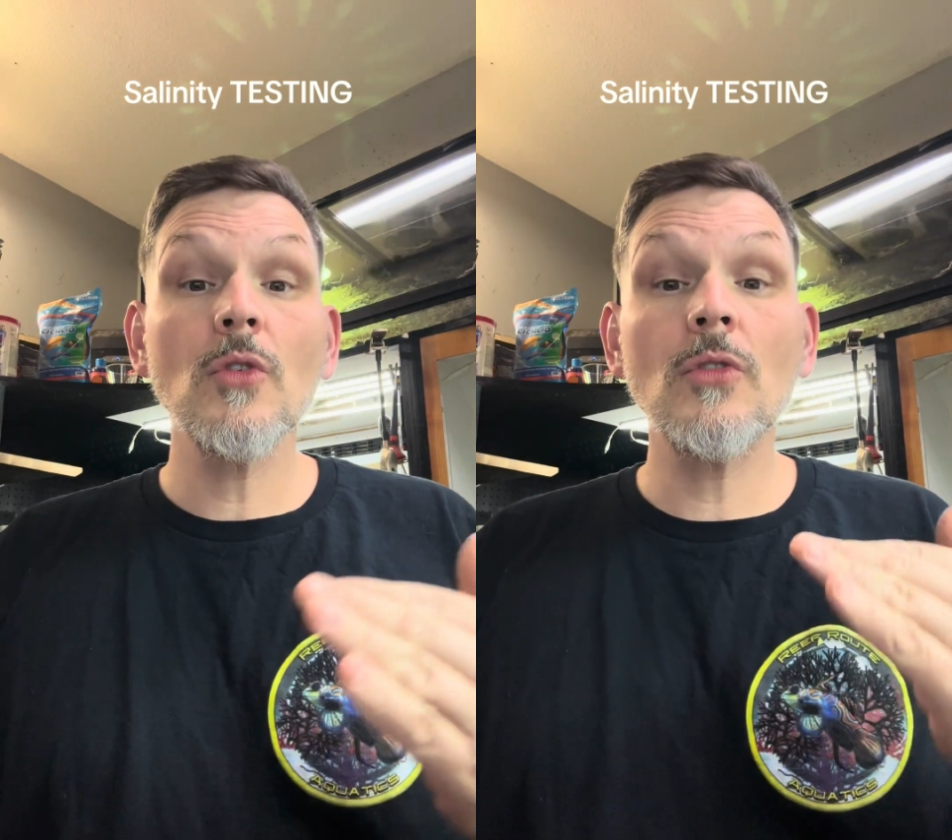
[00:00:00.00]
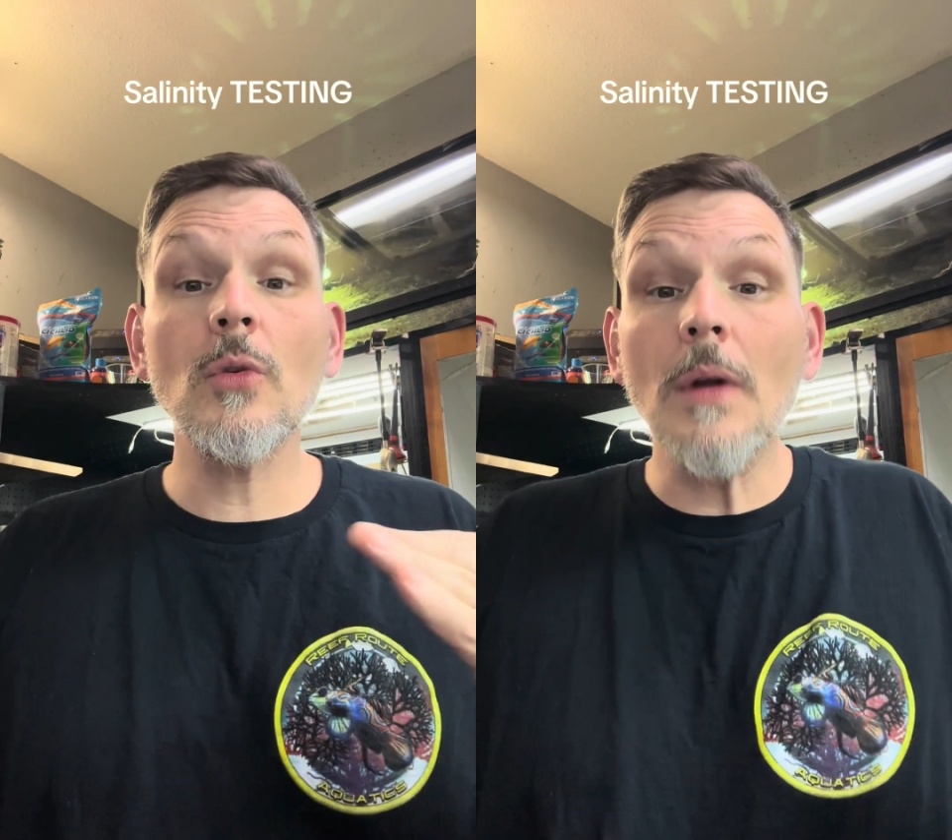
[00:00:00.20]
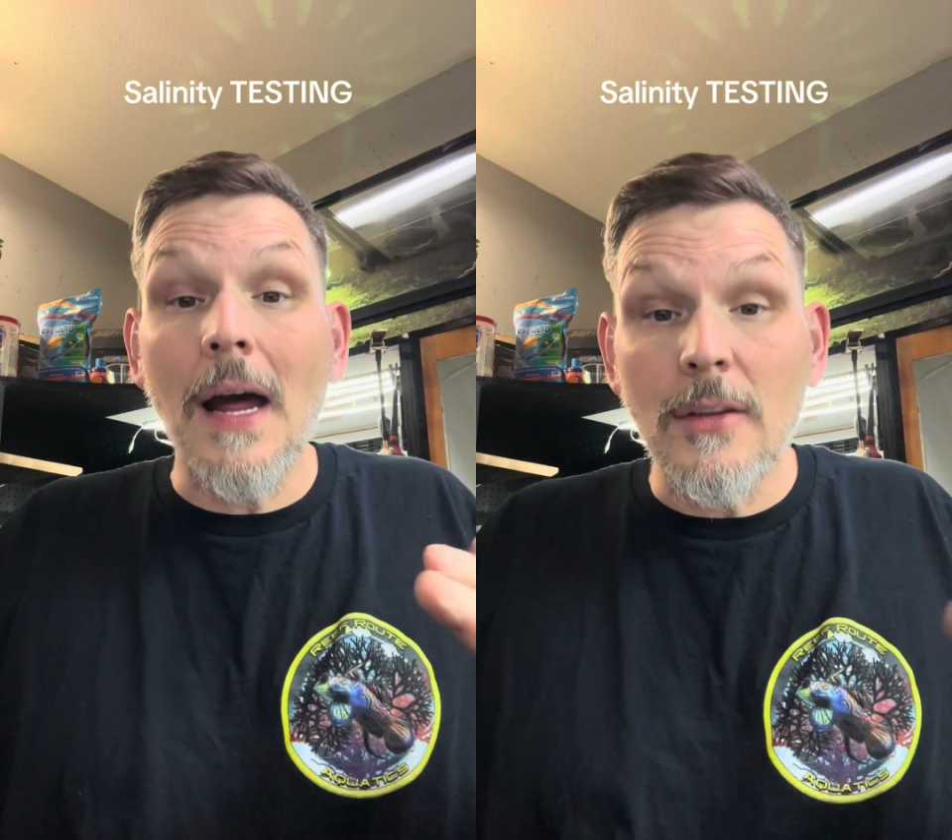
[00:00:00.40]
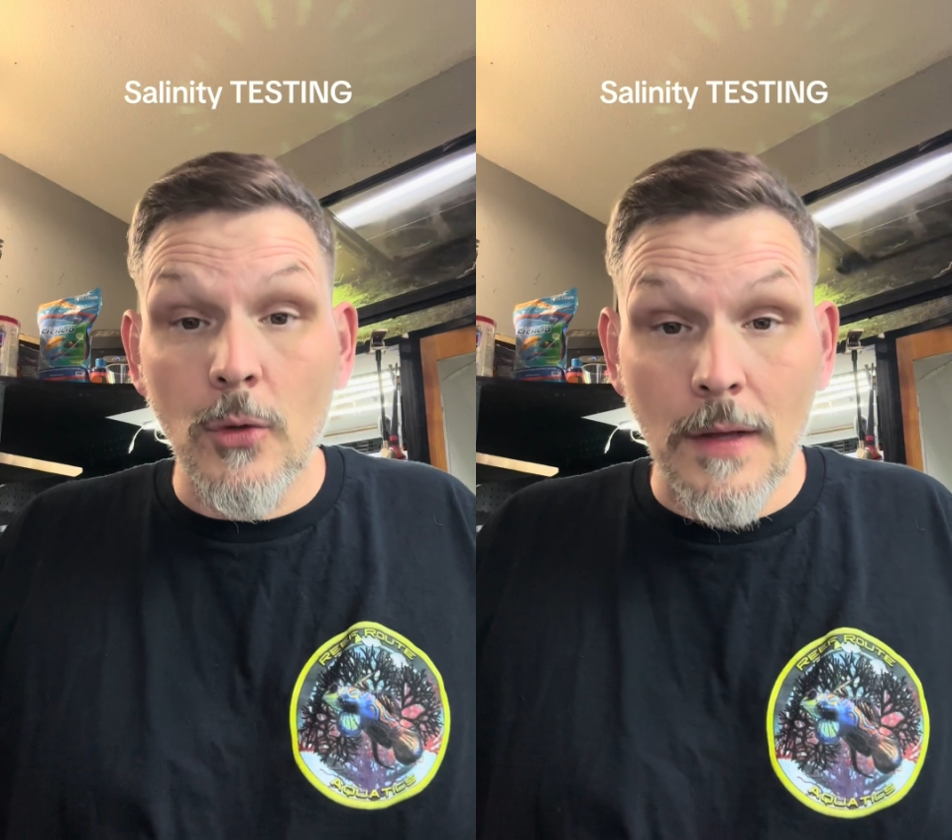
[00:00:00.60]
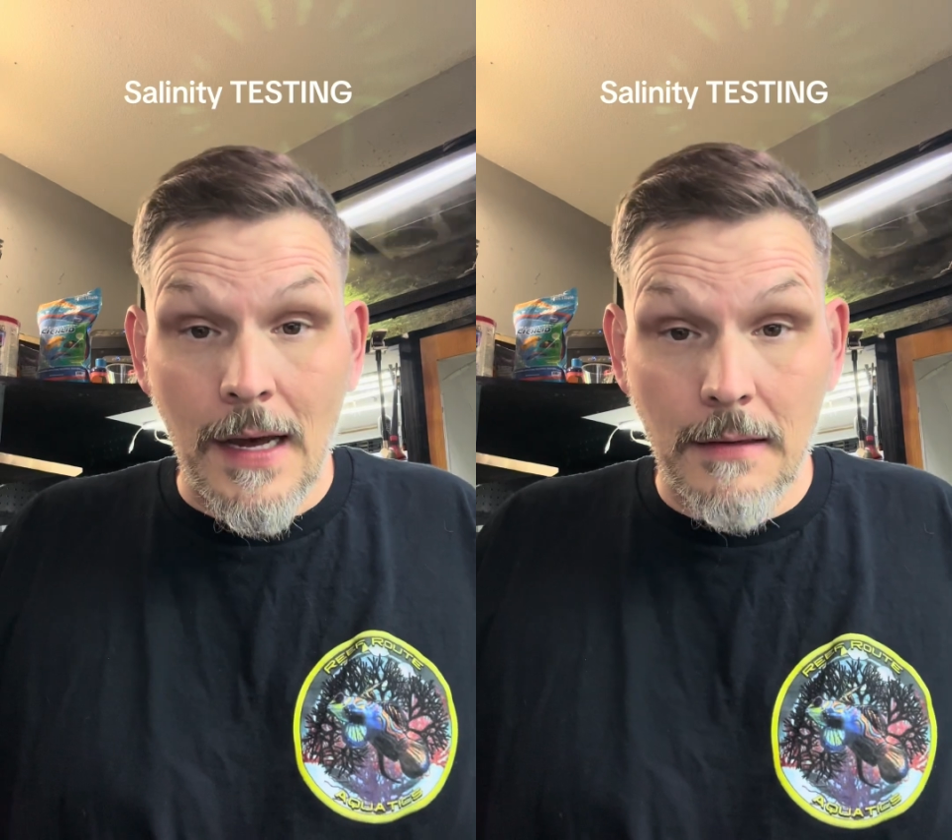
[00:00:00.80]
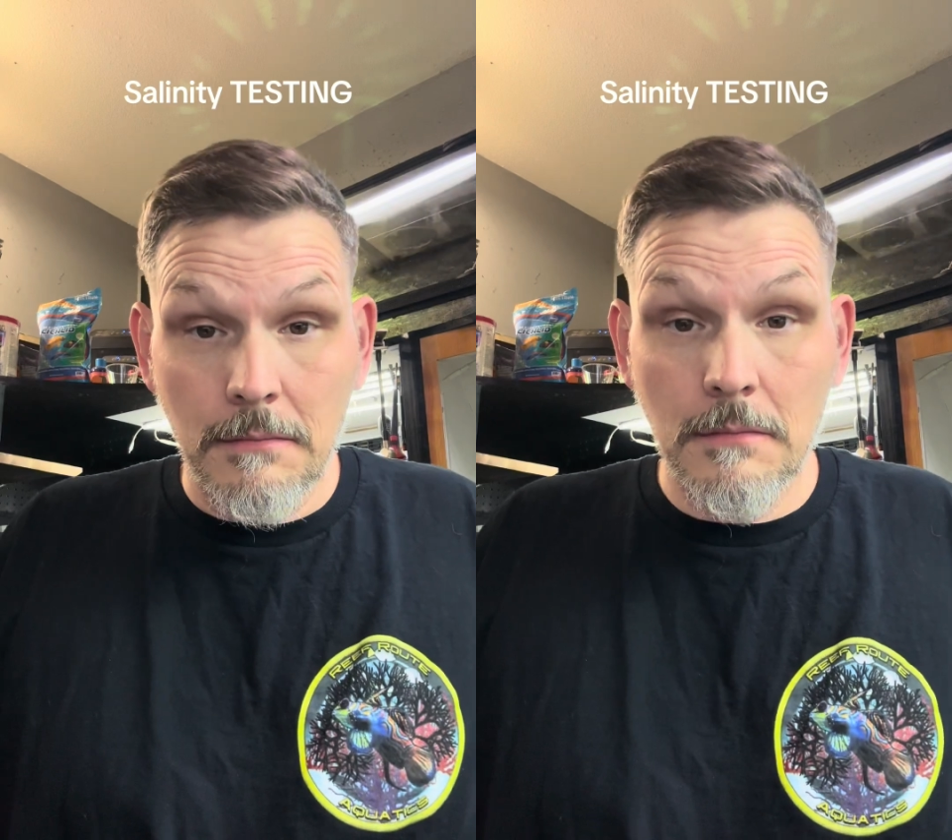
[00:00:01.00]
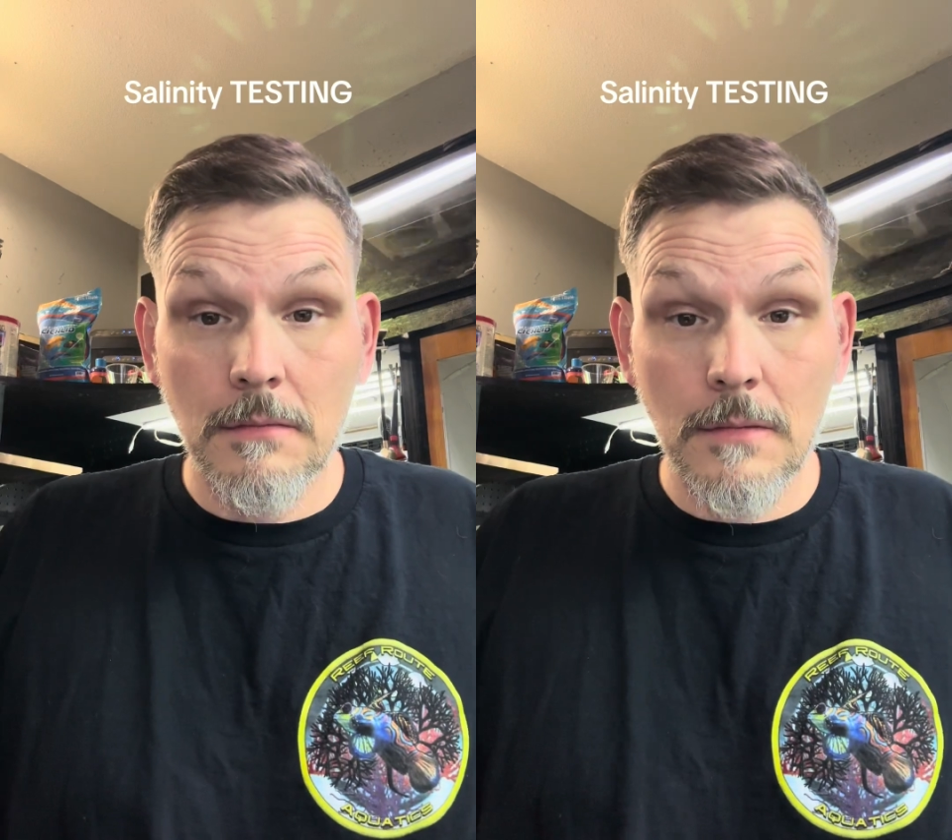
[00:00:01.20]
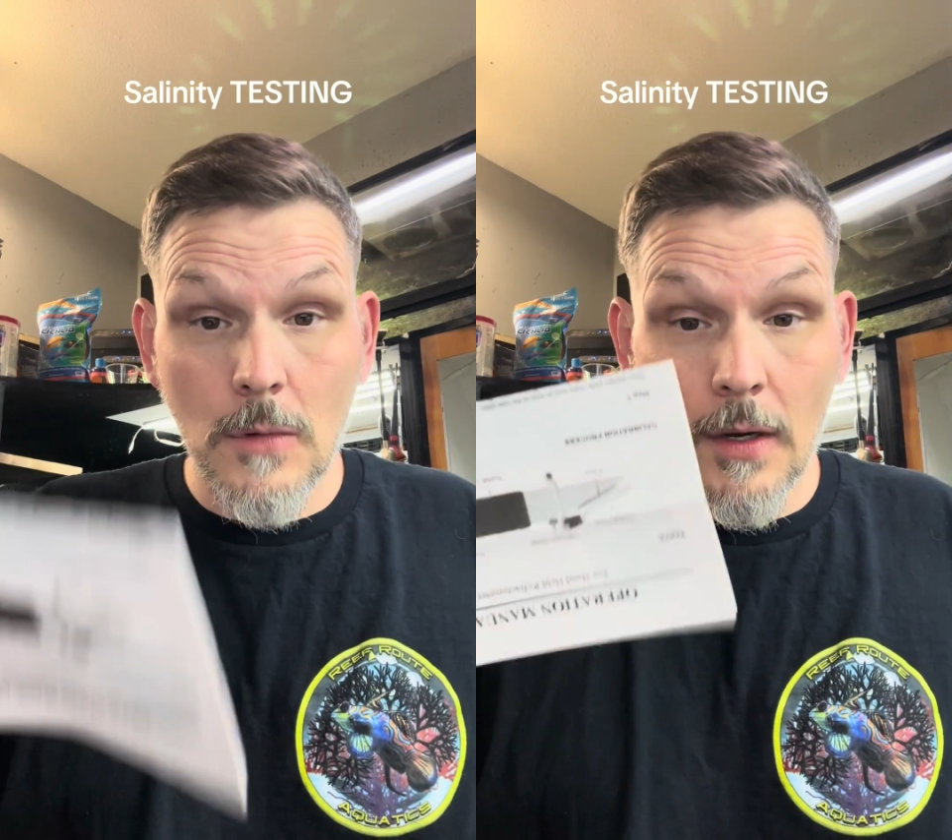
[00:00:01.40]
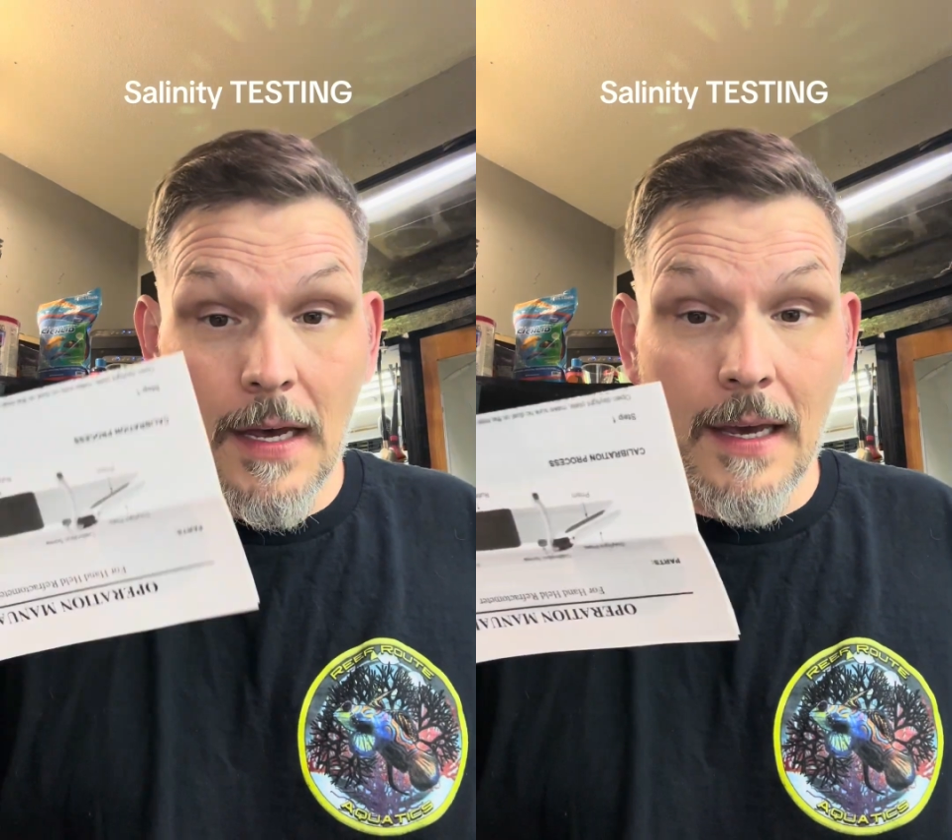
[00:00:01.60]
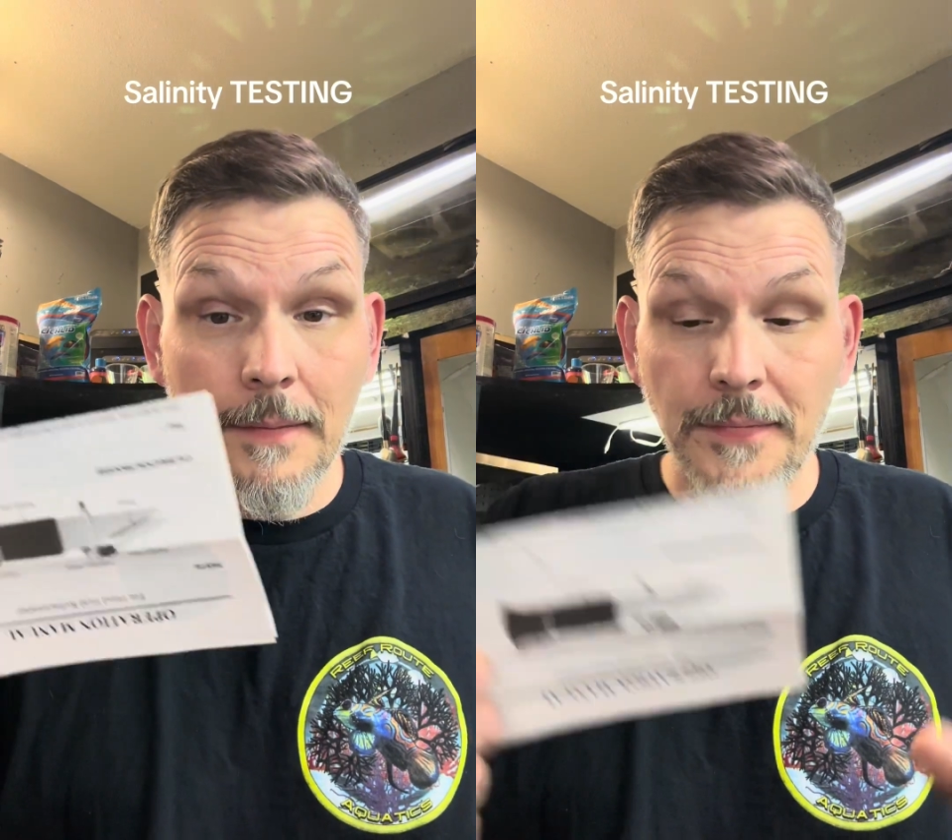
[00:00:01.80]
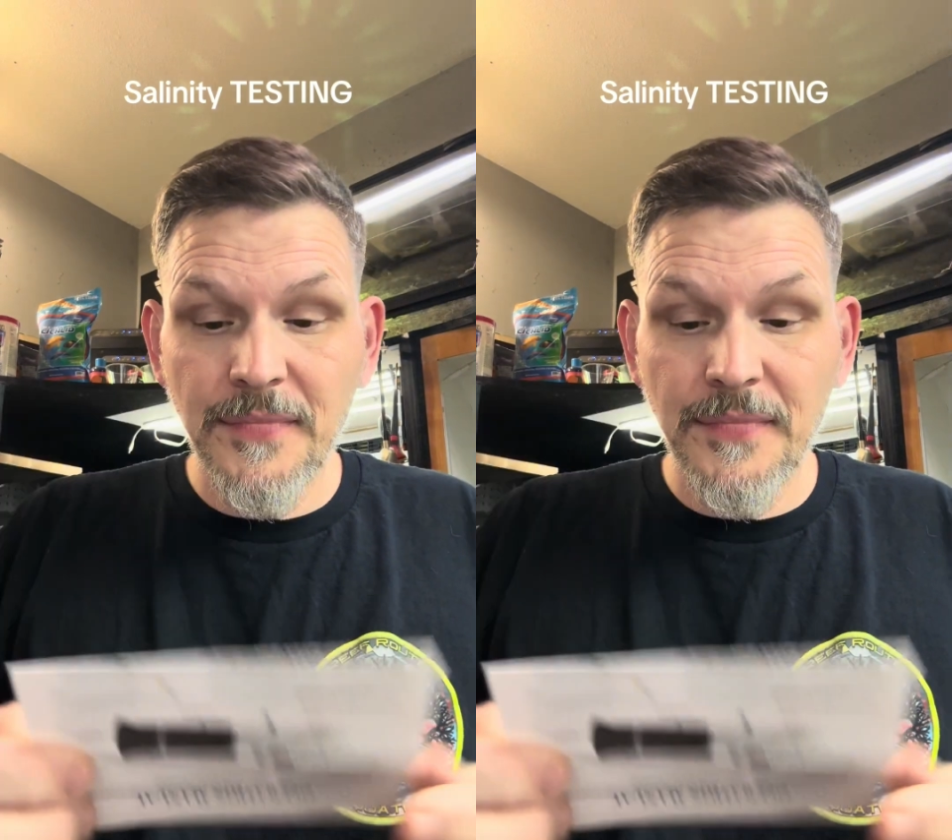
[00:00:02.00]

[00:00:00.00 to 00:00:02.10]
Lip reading: Do not do that, okay?